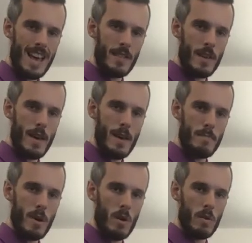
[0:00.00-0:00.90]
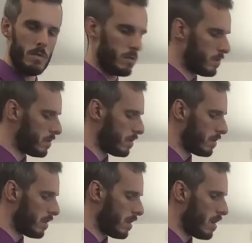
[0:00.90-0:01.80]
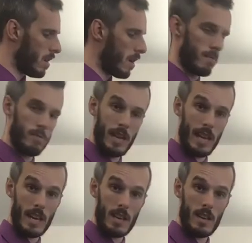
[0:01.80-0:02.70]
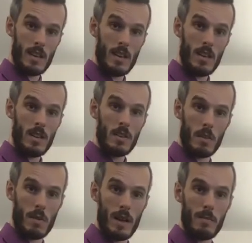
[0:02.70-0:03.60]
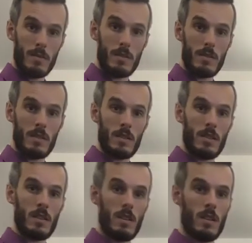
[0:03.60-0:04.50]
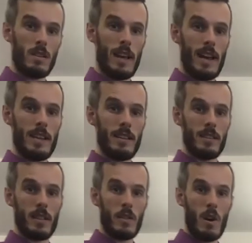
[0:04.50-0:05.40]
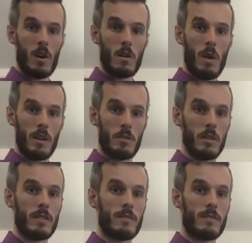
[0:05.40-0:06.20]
The hip bones are blank to the ribs. That is the third question.